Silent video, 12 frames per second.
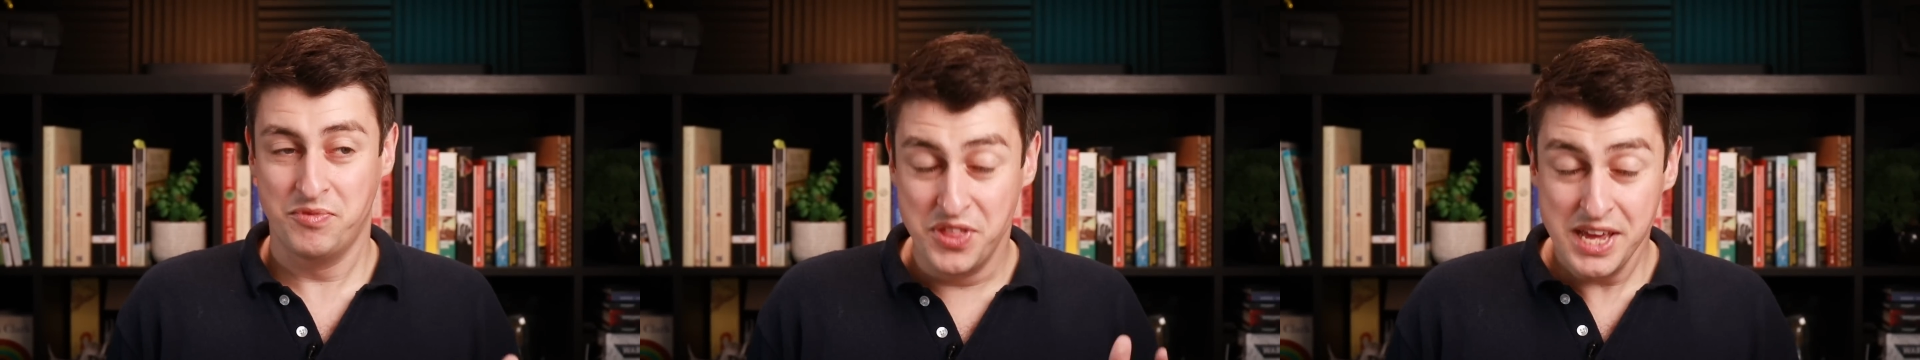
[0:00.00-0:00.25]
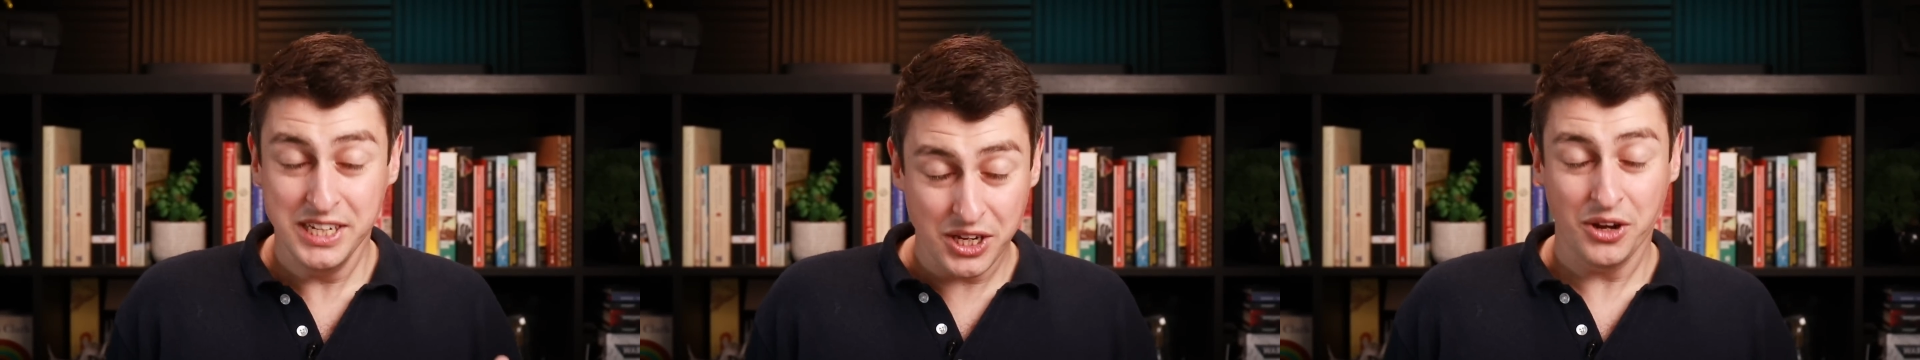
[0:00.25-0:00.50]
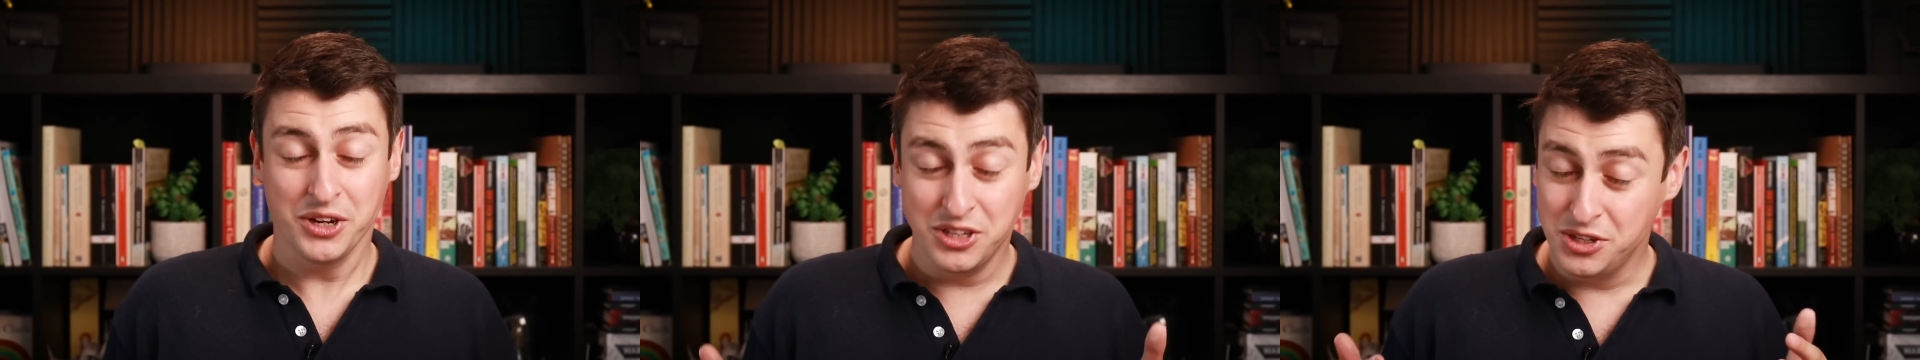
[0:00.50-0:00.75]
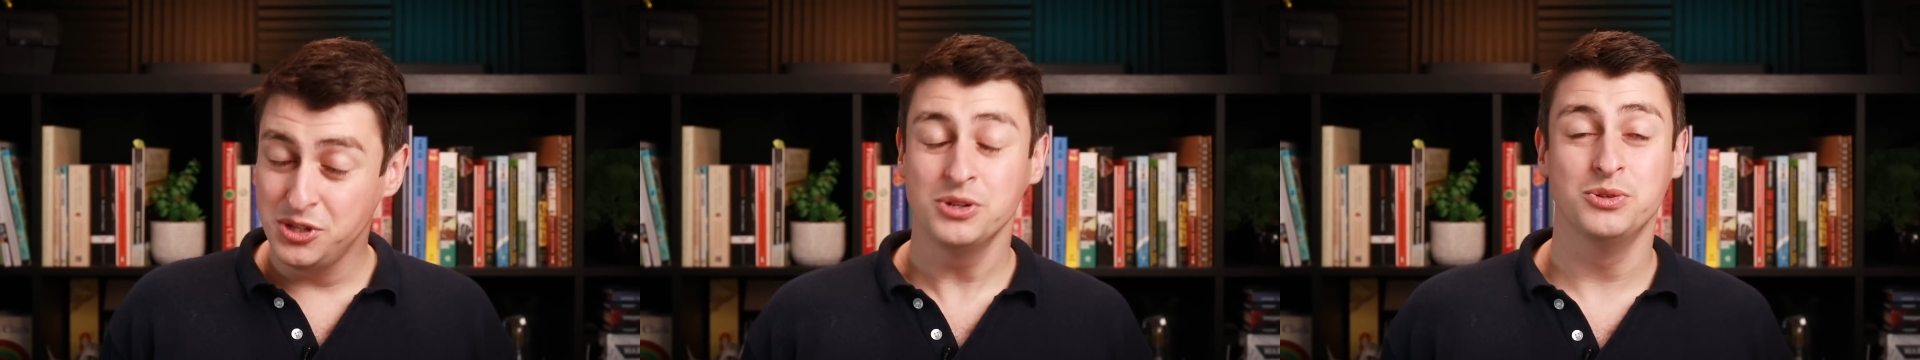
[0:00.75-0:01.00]
These are
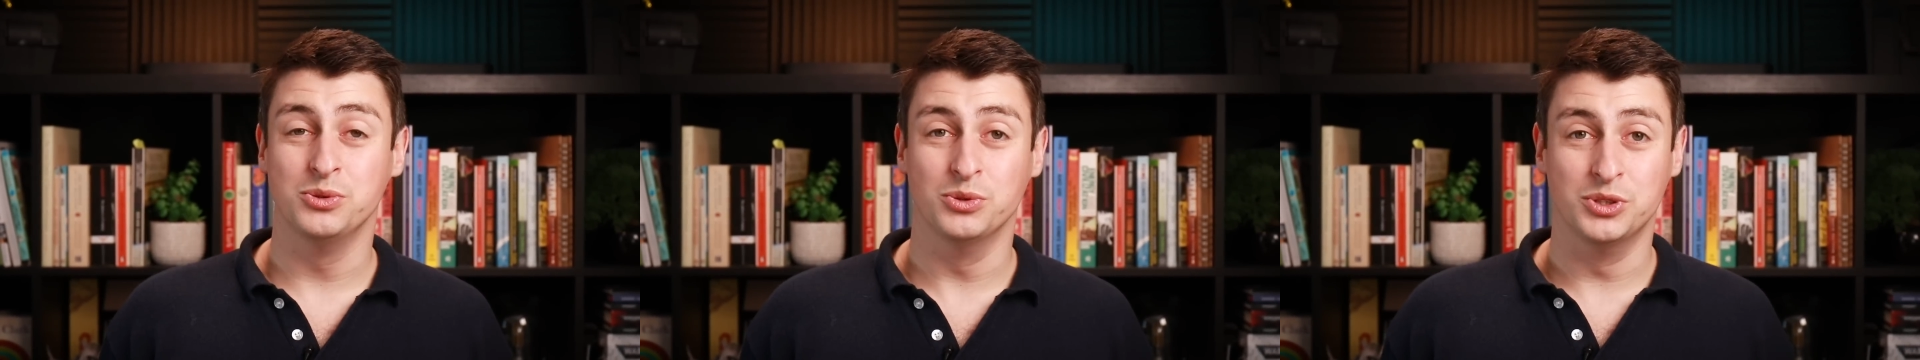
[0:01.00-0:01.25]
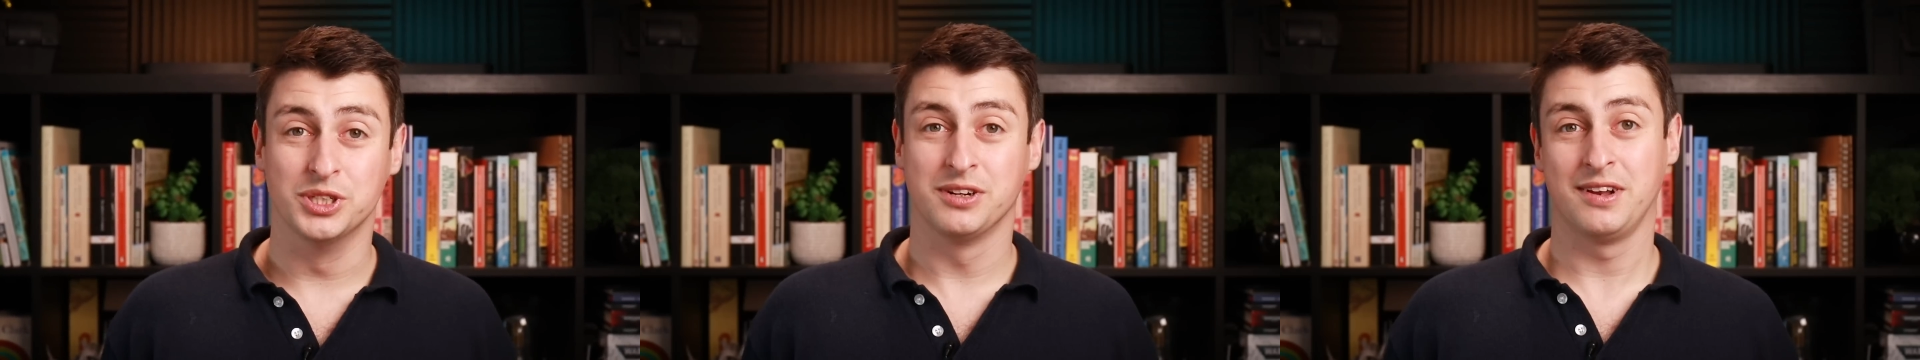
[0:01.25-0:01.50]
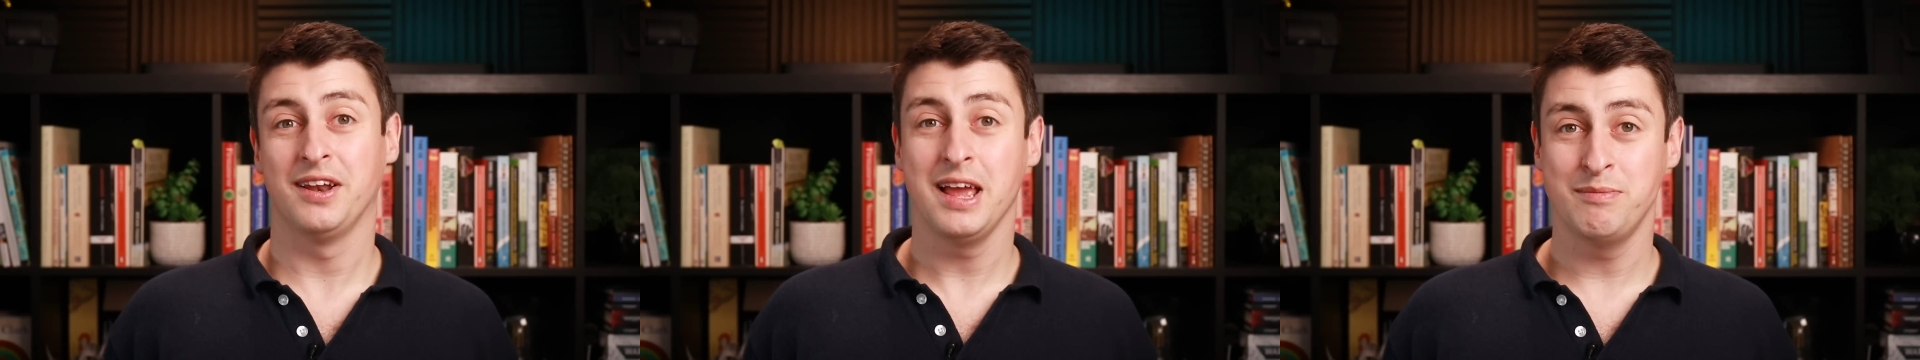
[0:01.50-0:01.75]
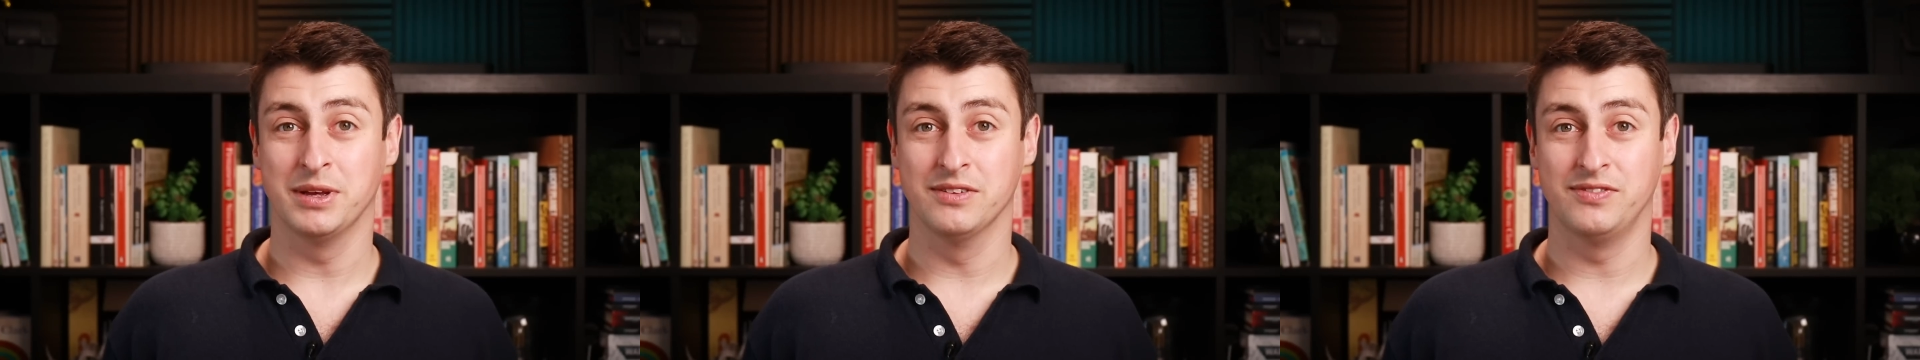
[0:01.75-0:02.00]
huge
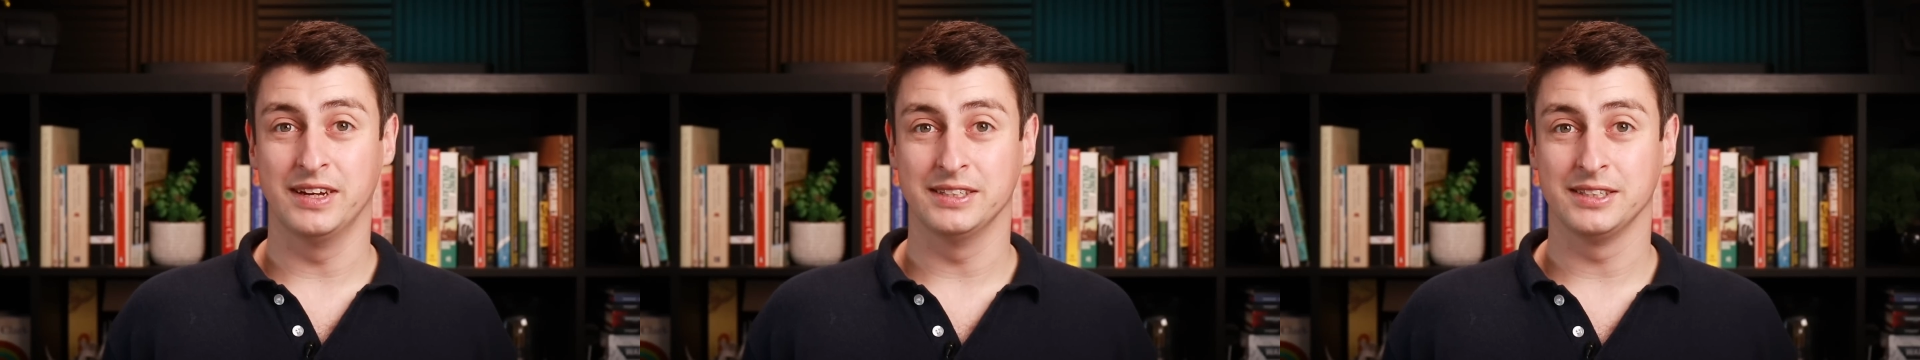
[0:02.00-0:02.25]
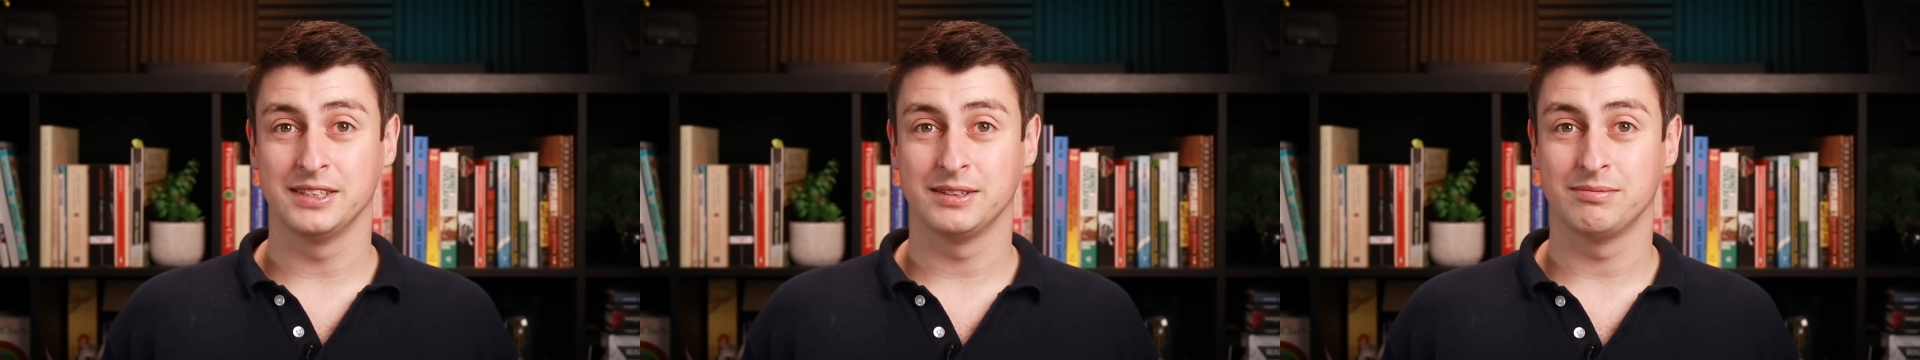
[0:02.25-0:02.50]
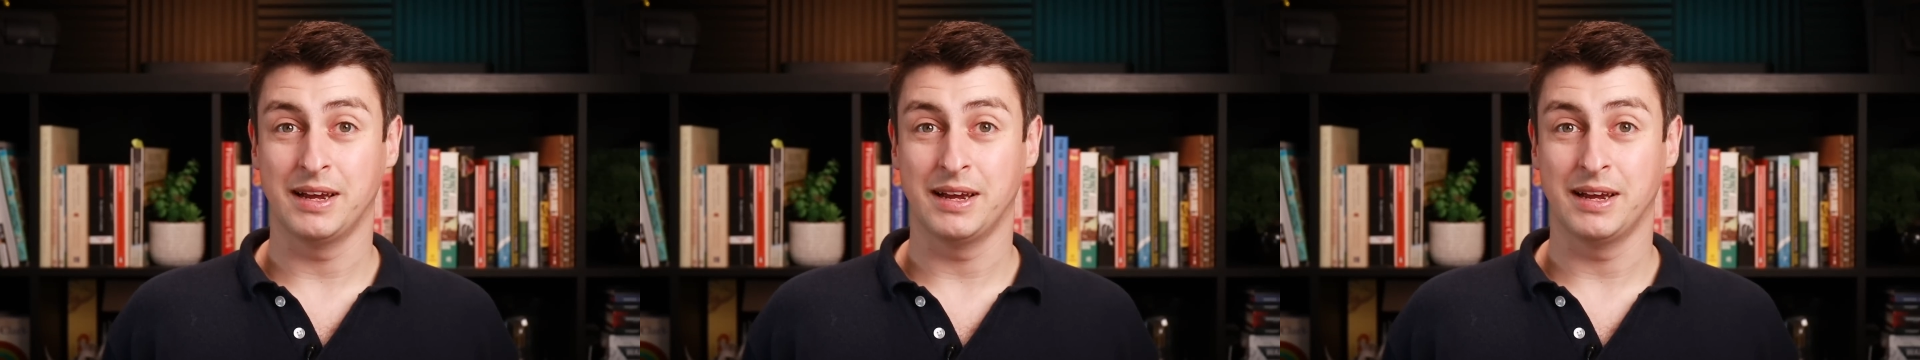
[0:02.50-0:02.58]
climate events,